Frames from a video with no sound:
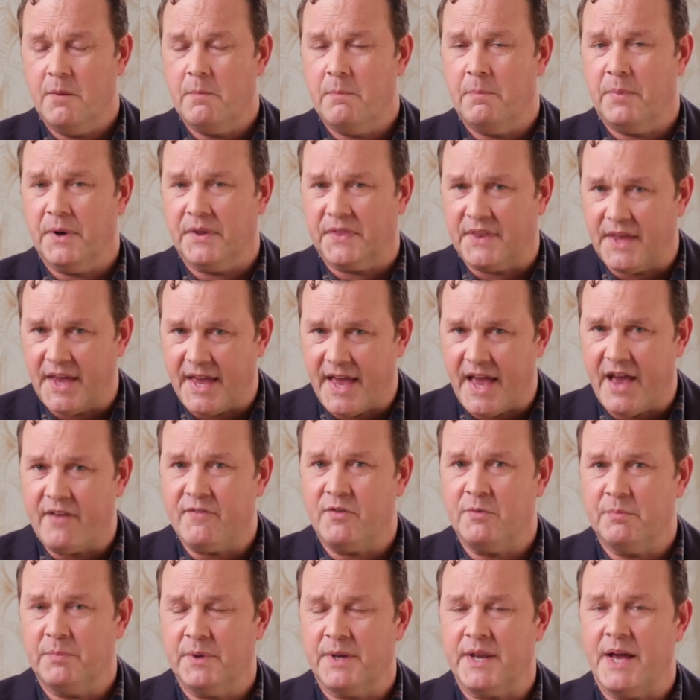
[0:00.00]
but they
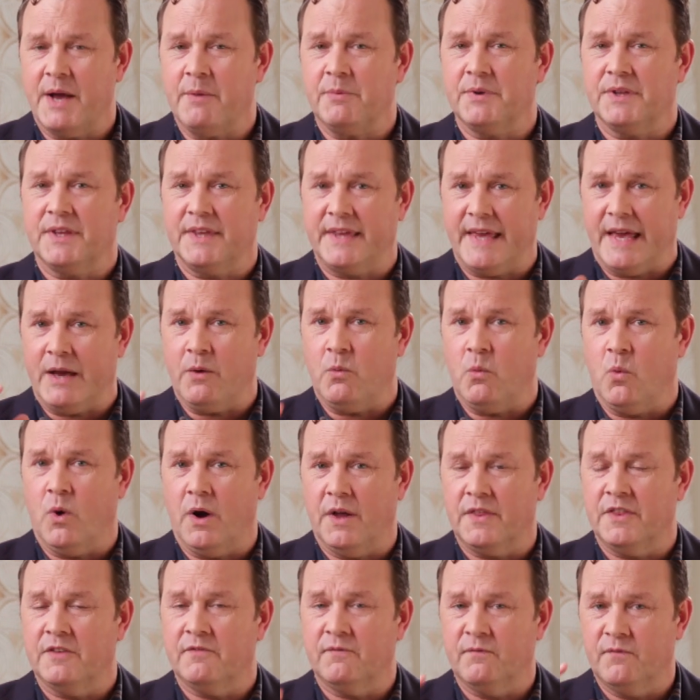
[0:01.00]
haven't been able to get
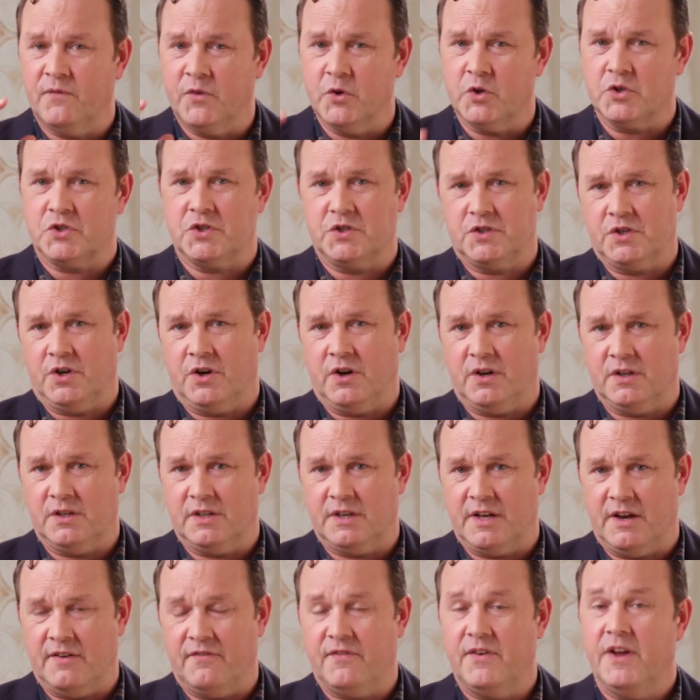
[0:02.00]
one versatile
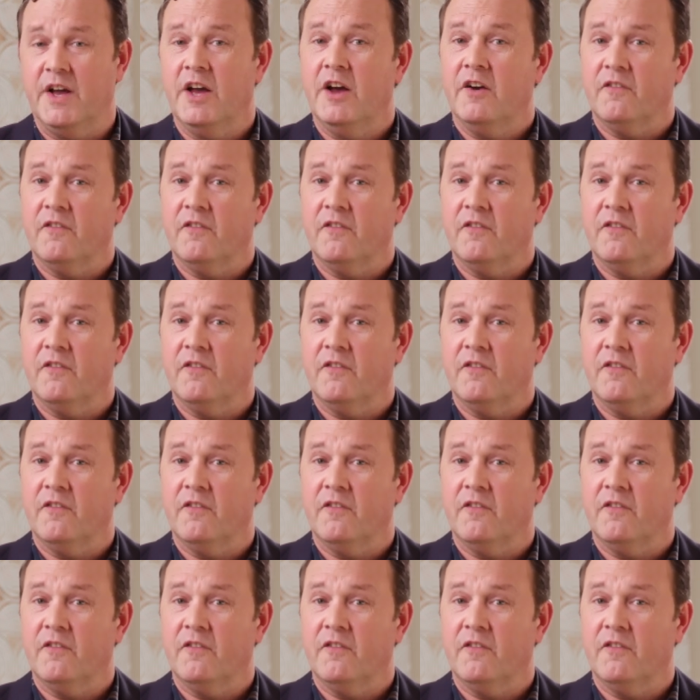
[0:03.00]
enough